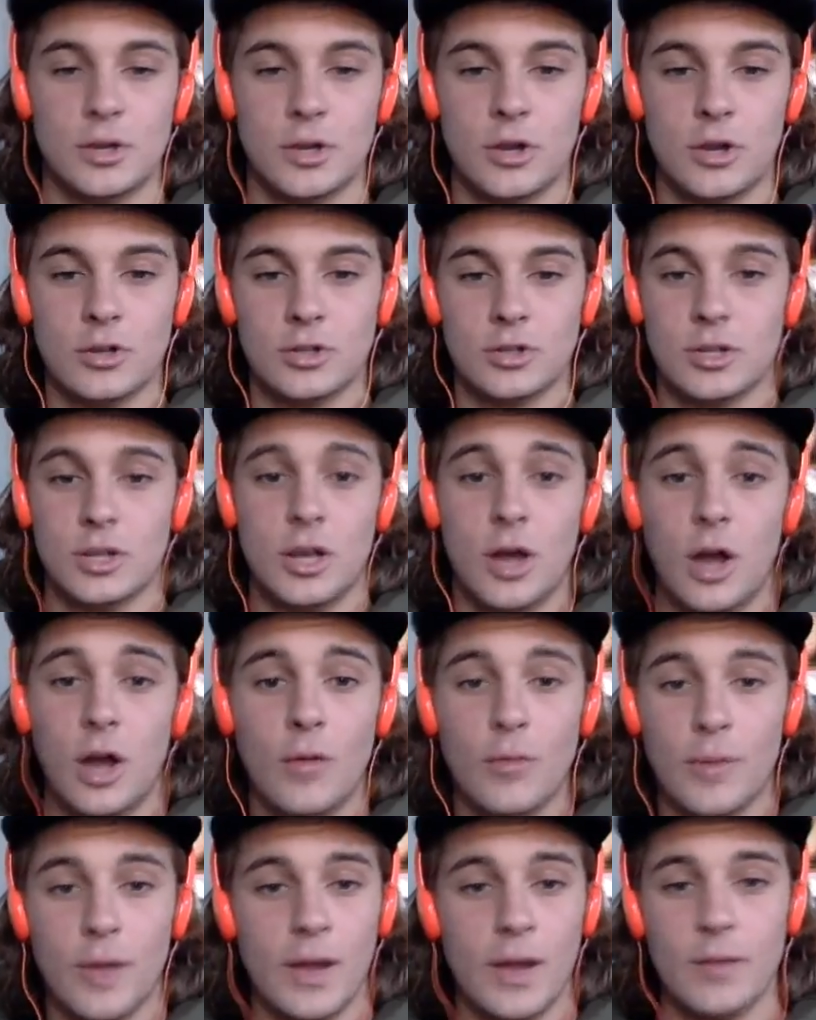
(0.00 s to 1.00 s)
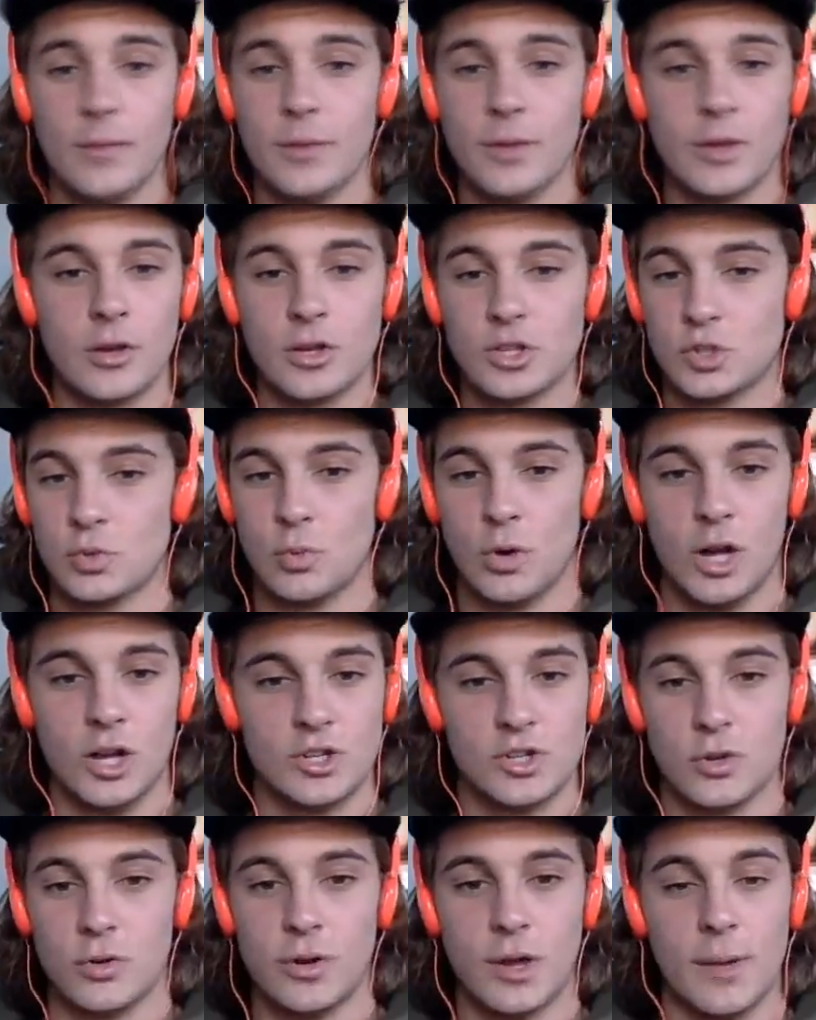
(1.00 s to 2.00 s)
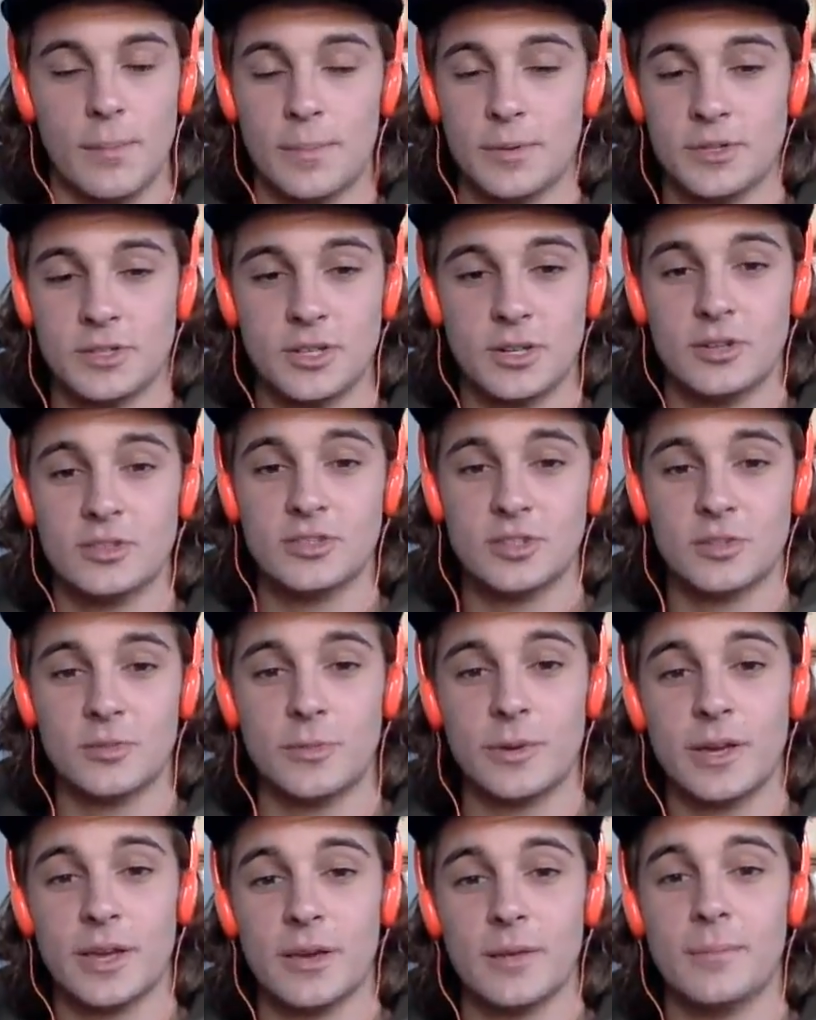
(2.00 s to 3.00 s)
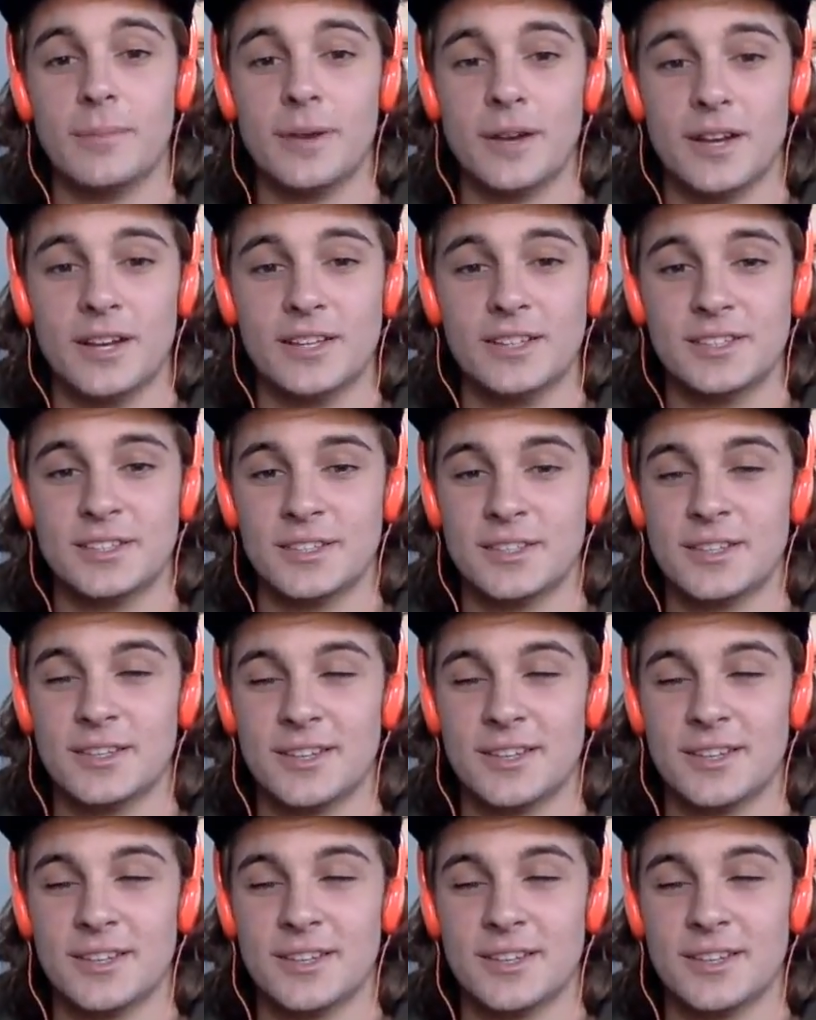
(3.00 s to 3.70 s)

go. Yeah, I'll randomly just watch old episodes of the Weekend Buzz.